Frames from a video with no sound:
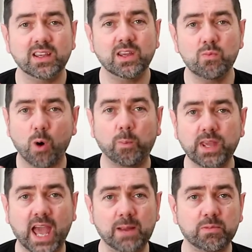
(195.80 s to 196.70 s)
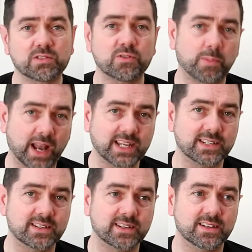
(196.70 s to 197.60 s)
you won't be able to
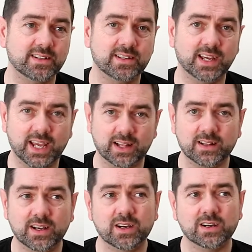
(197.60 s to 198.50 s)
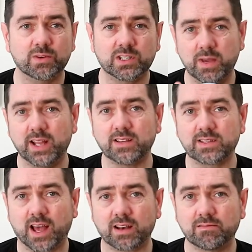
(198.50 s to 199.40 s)
replace the heel, which means
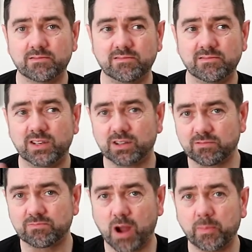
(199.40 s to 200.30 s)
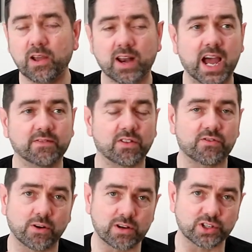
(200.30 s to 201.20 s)
that you're probably going to have to
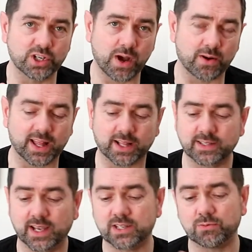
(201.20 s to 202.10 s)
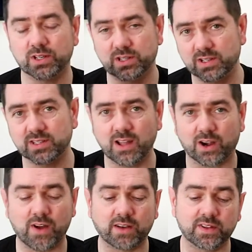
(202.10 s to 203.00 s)
throw your shoe out at that stage, which is not
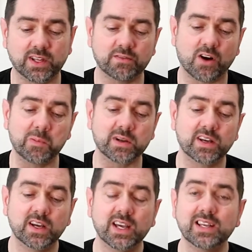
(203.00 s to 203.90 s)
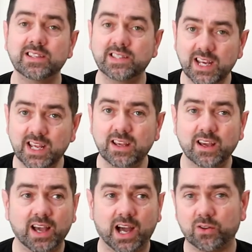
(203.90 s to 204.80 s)
great for the environment. City
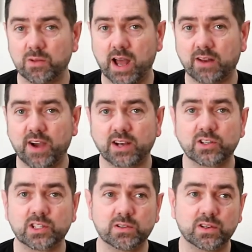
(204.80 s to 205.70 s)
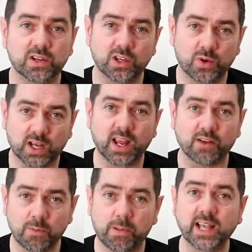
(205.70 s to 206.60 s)
and other manufacturers, you can
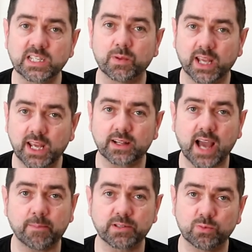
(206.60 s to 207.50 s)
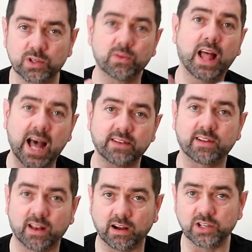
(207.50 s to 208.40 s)
get replaceable heel caps, which will add
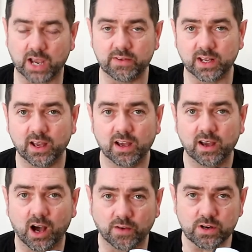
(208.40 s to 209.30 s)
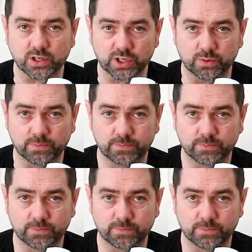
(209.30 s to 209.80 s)
to the longevity of your shoe.